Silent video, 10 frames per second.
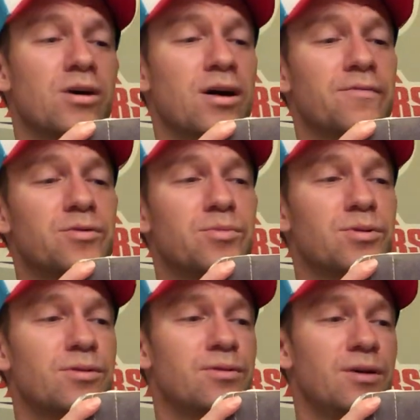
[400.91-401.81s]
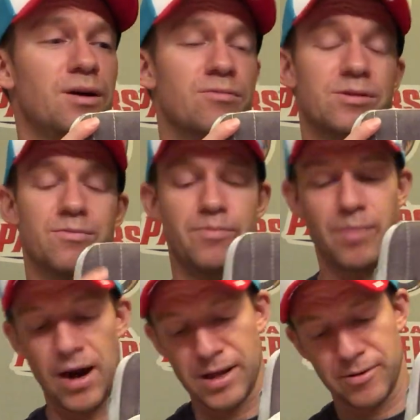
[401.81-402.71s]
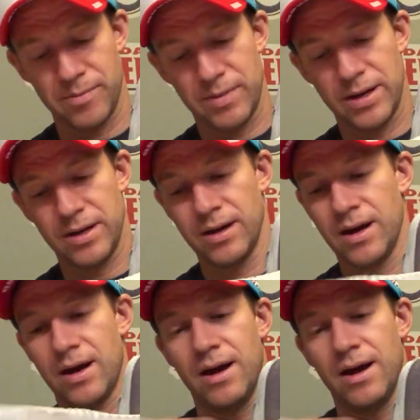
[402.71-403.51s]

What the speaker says: uncomfortable, it was bothering me.